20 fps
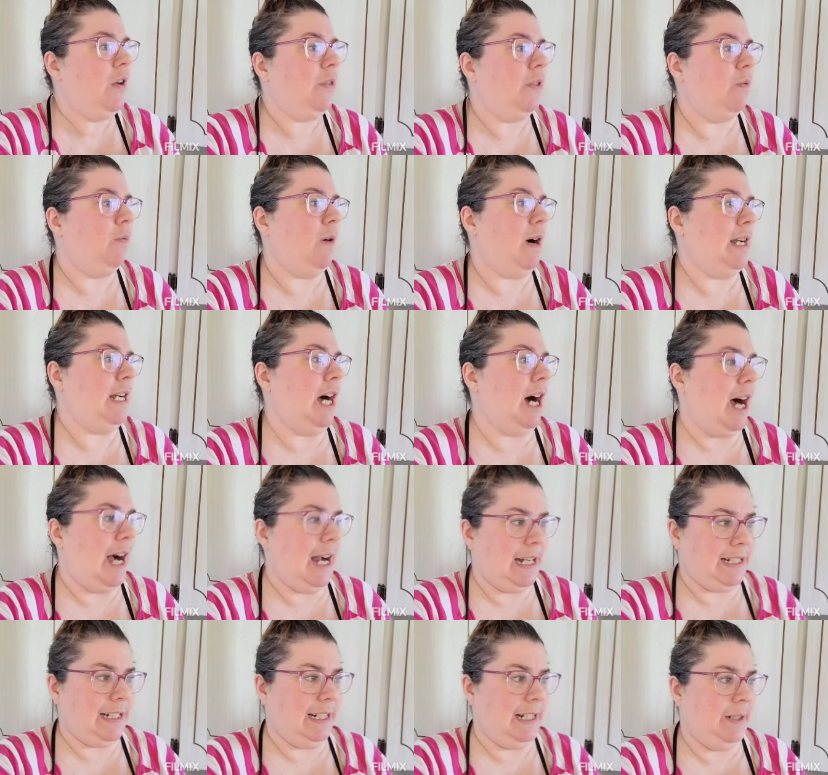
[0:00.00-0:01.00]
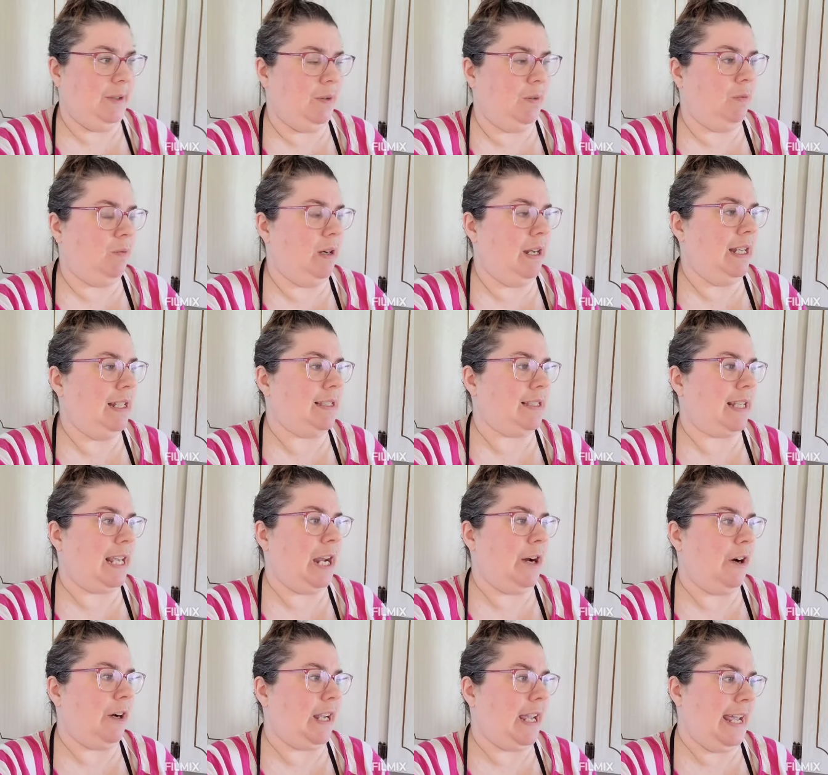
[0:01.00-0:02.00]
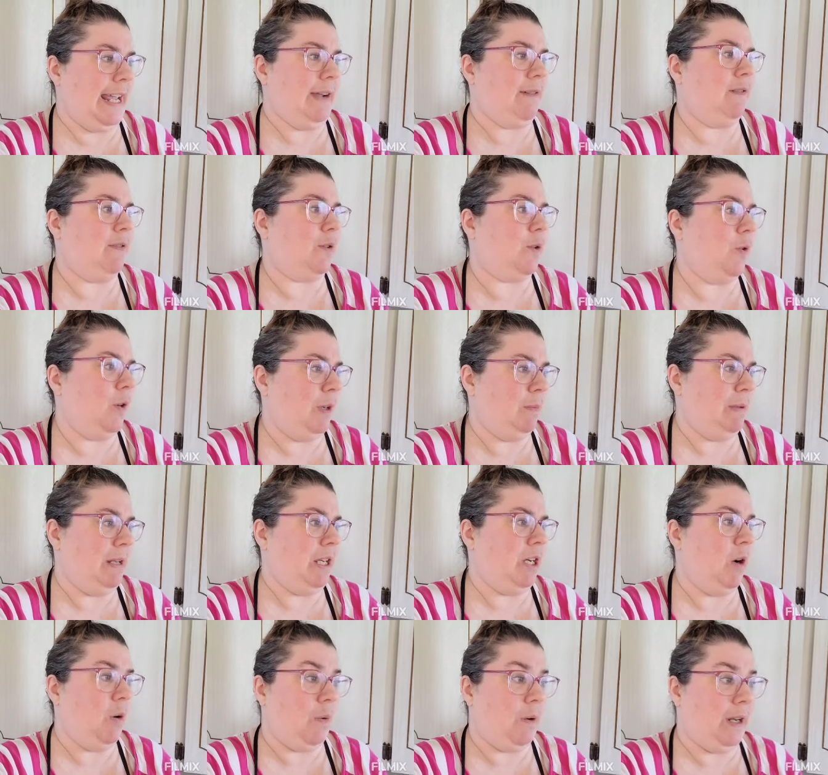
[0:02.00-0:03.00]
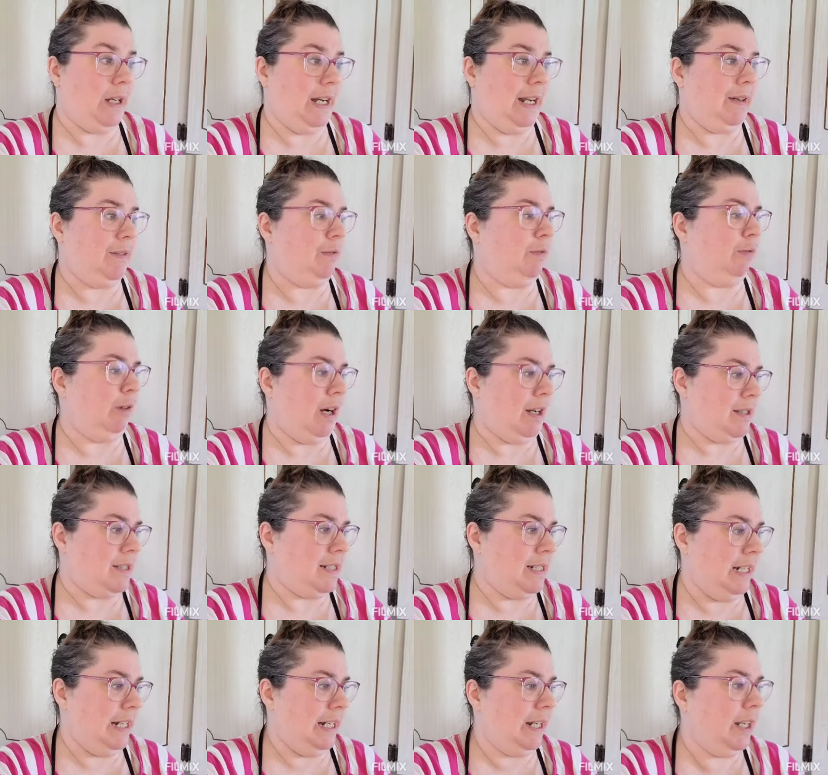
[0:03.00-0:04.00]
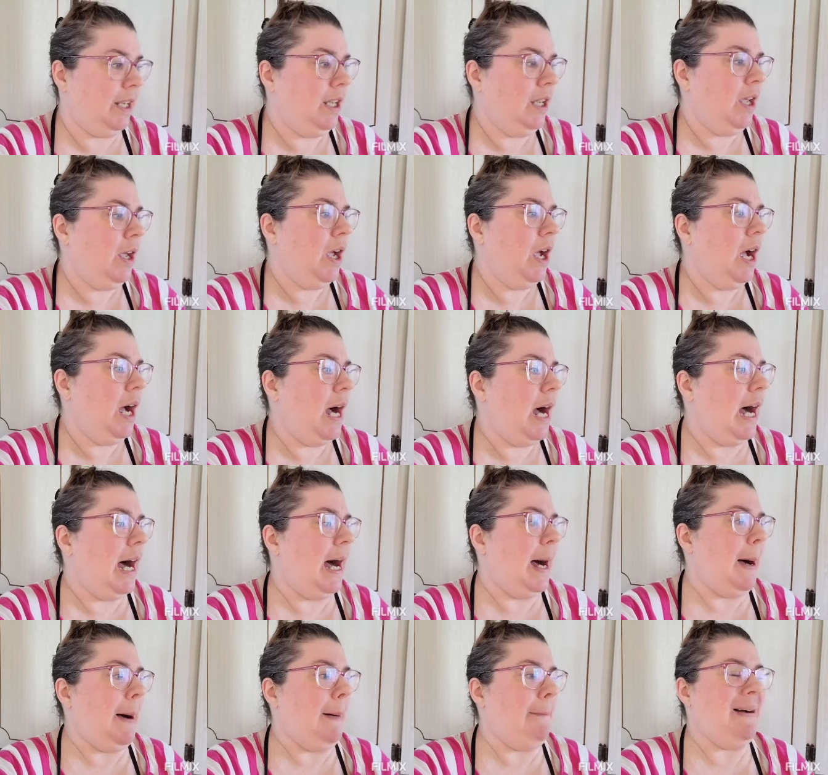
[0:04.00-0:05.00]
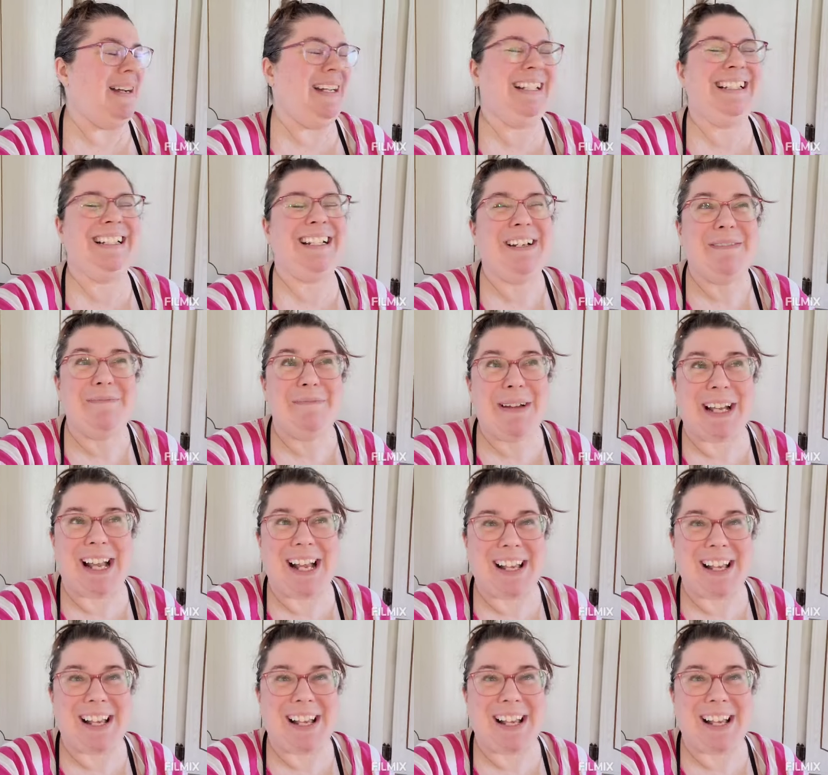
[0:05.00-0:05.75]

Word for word: The one I did was carrot cake with creamy coconut frosting. Um, but